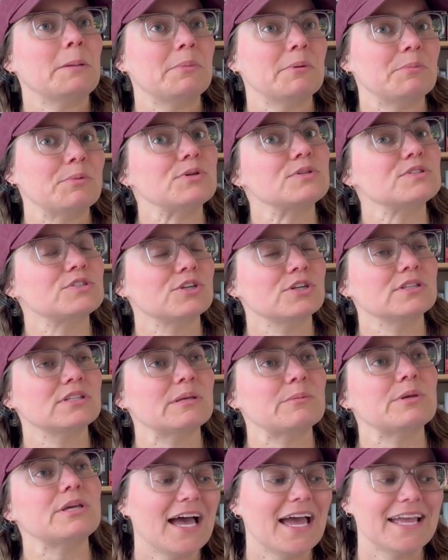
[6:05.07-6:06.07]
most are on
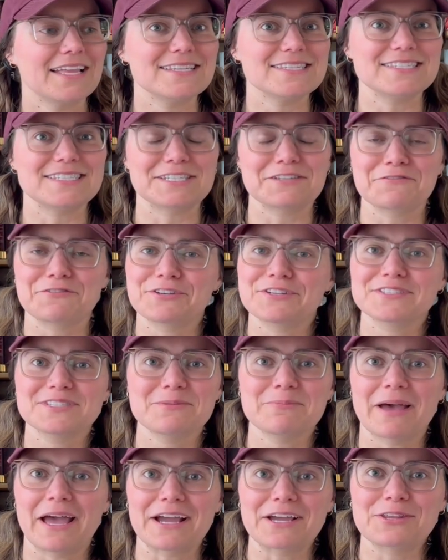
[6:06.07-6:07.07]
Libby, and see if there's
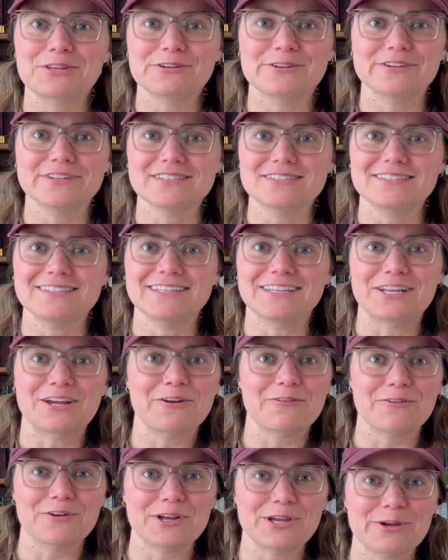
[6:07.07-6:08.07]
some Agatha Christie in
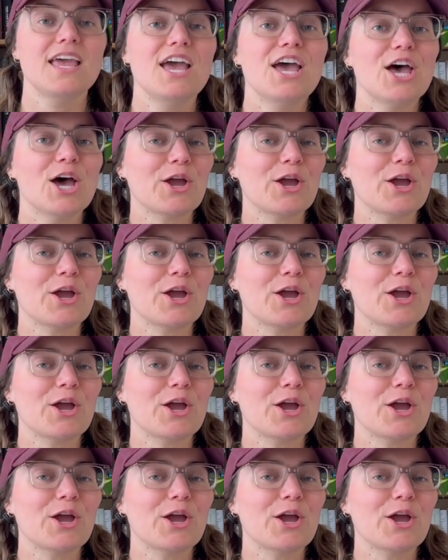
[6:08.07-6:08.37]
there for you.